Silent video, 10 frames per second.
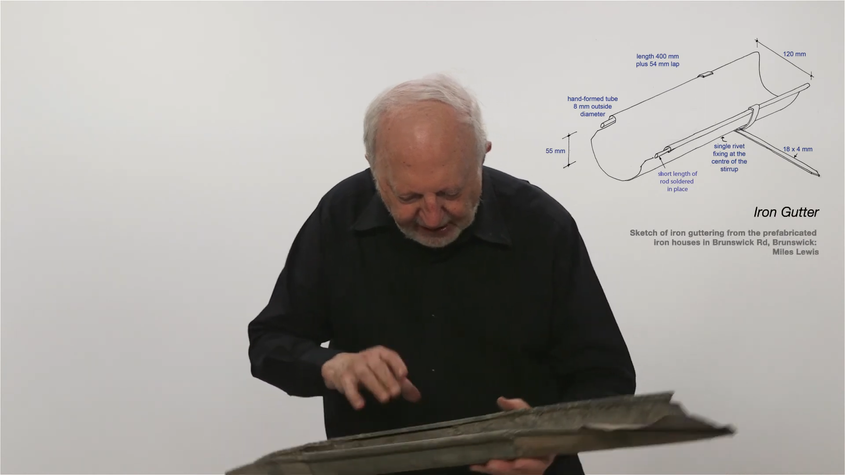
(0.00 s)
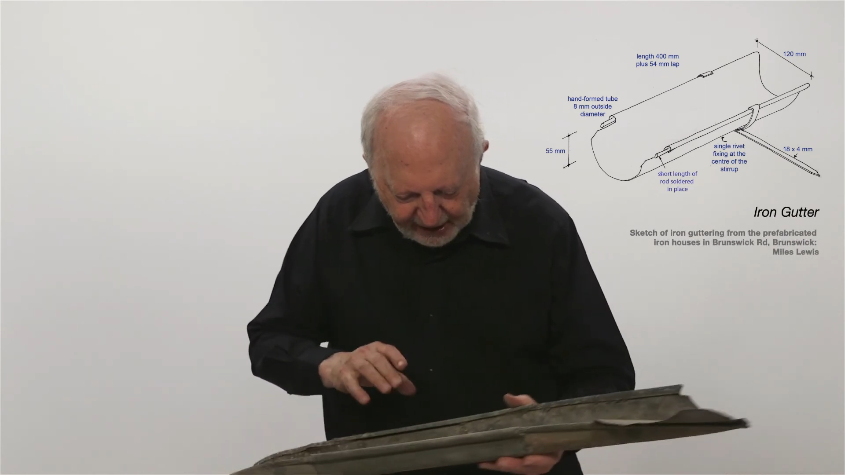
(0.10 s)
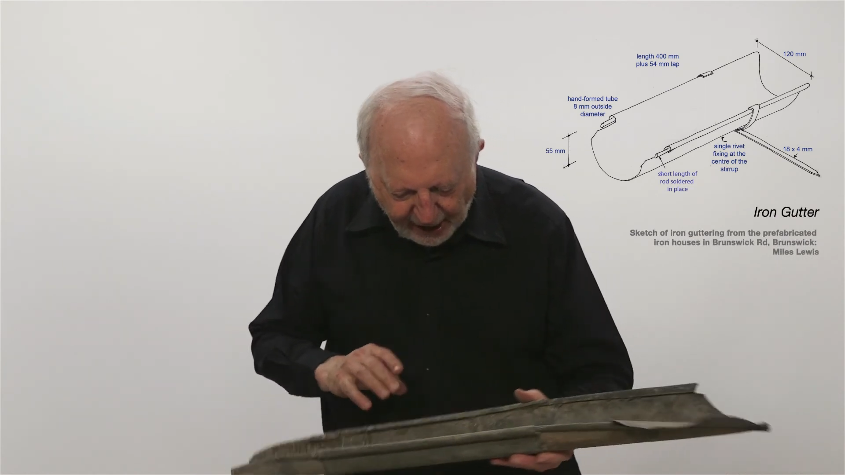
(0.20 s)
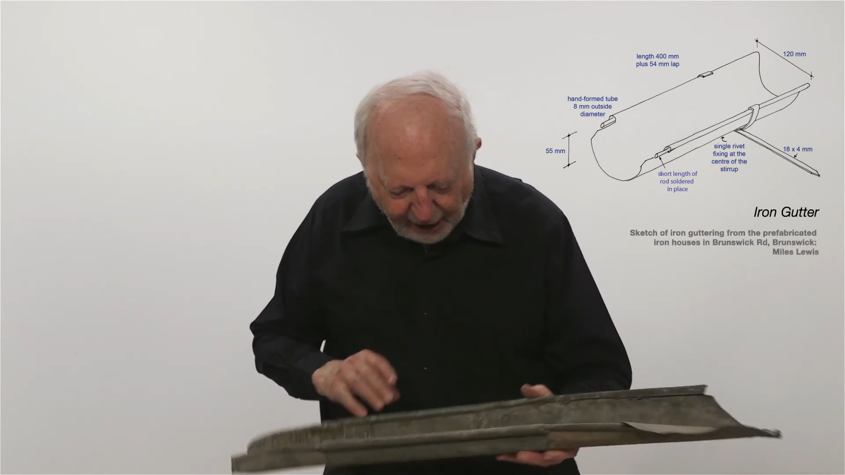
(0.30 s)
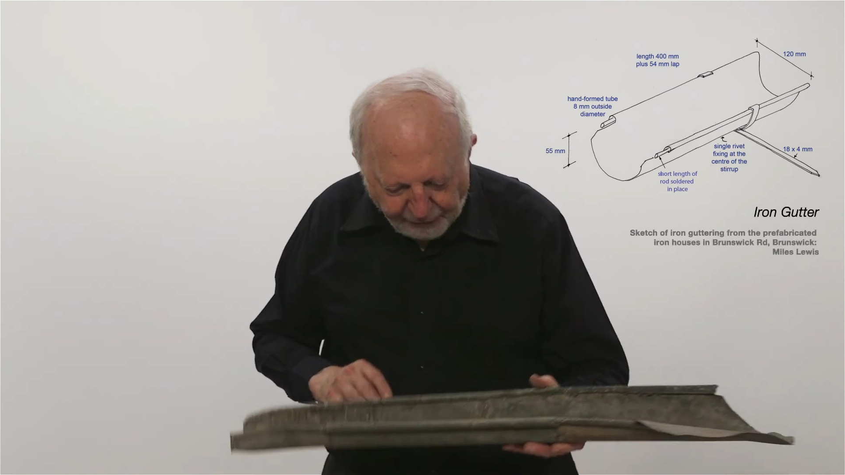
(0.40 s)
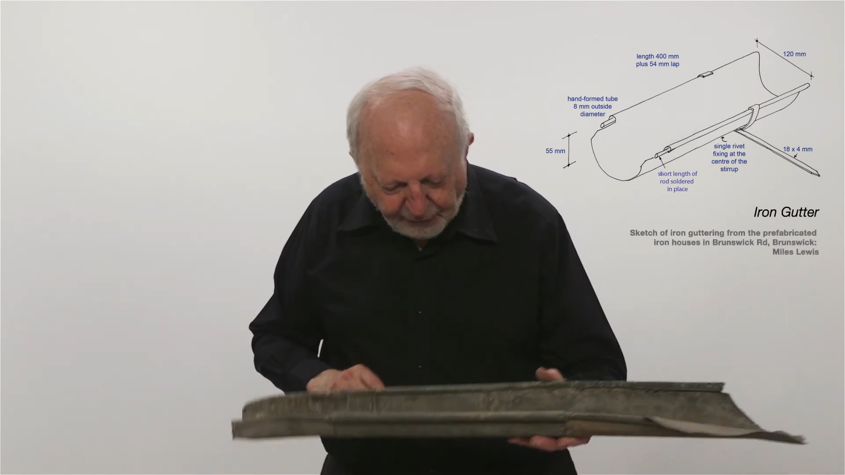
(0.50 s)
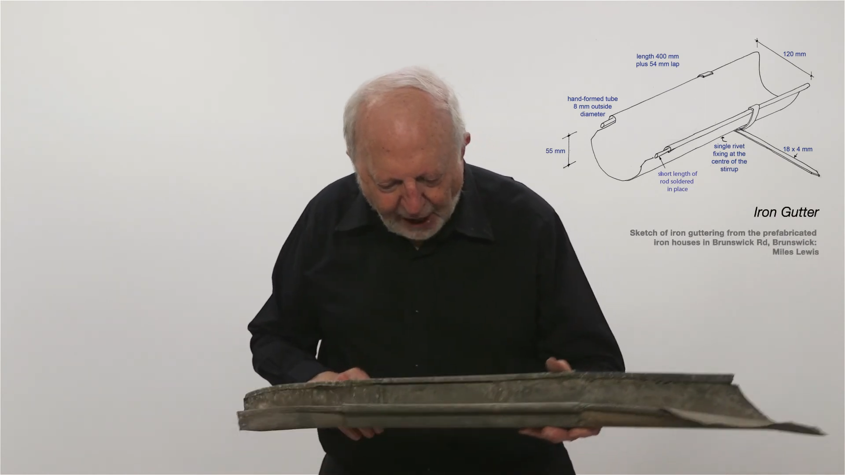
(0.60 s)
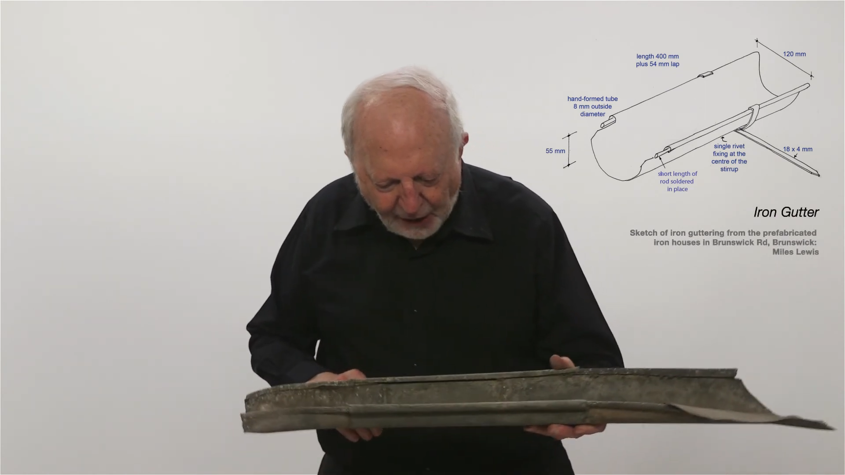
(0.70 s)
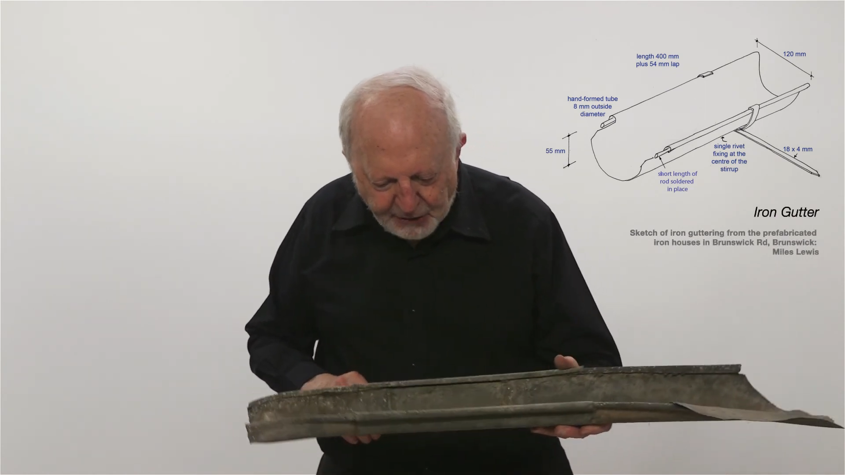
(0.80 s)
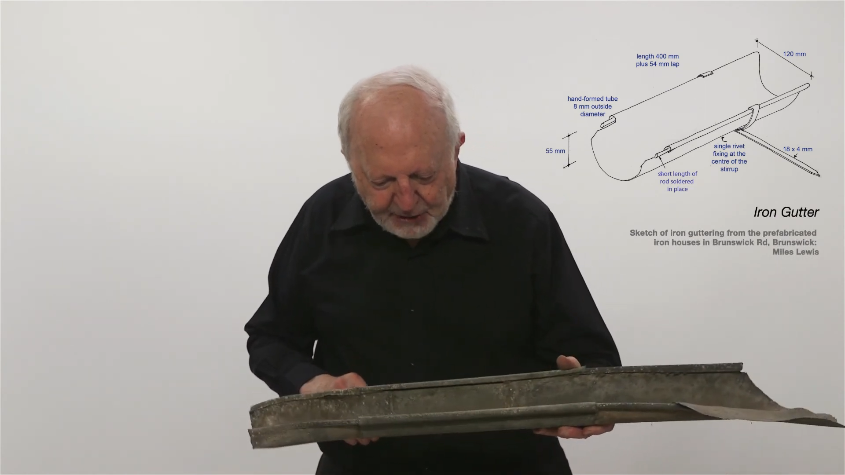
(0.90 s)
half
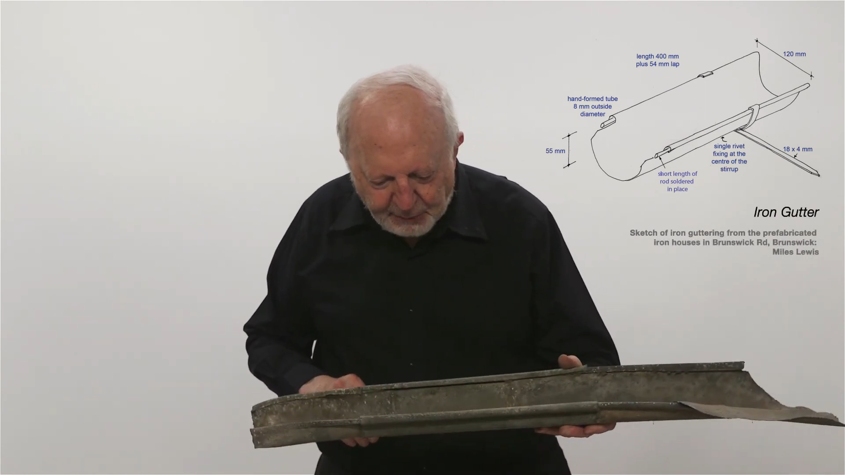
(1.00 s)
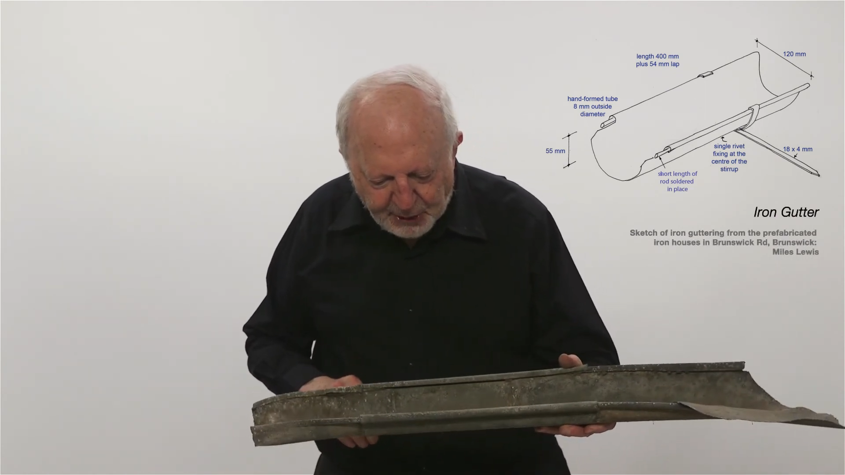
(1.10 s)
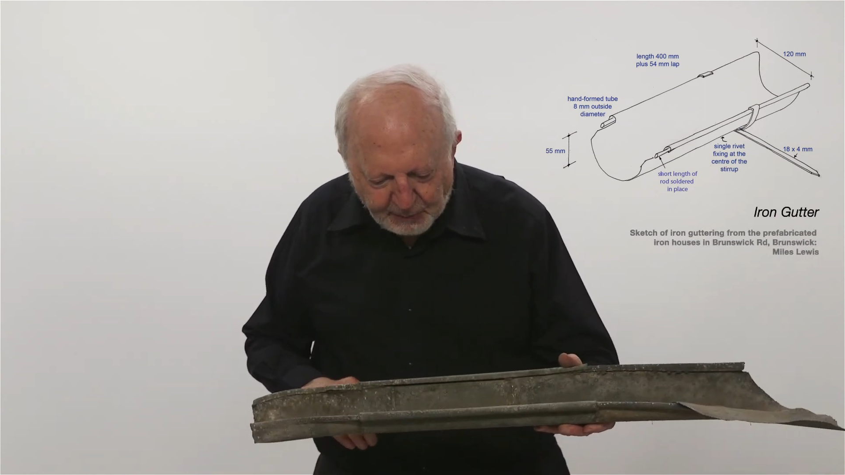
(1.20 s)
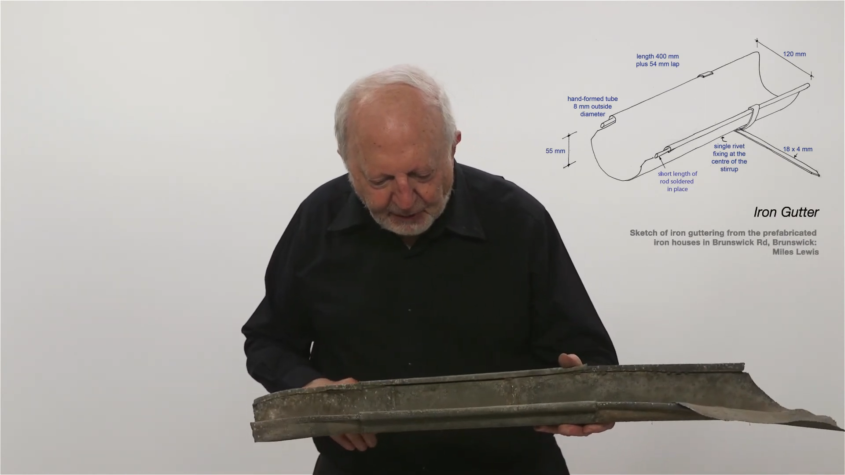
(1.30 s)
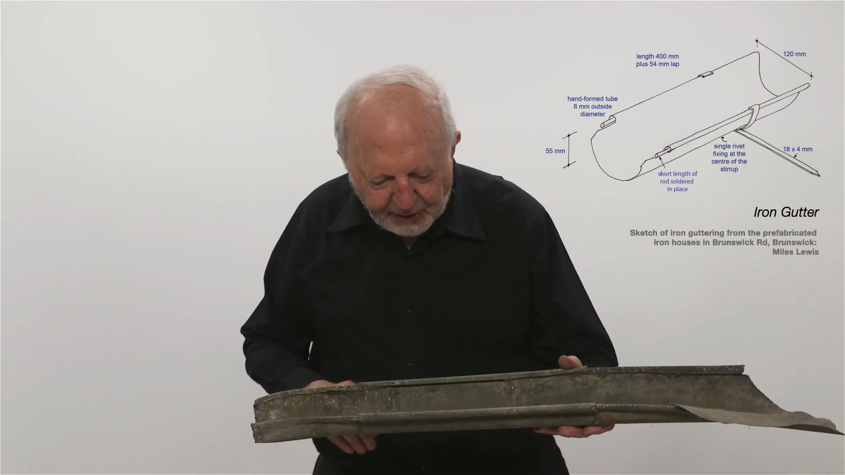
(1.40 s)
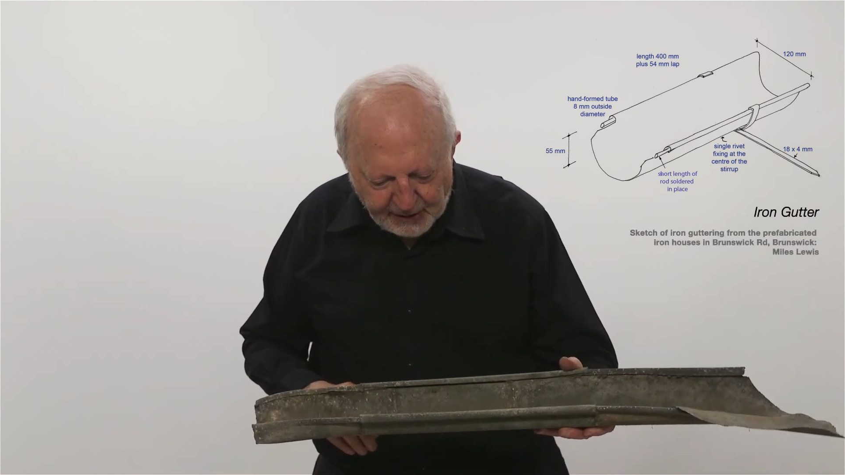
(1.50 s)
round in principle,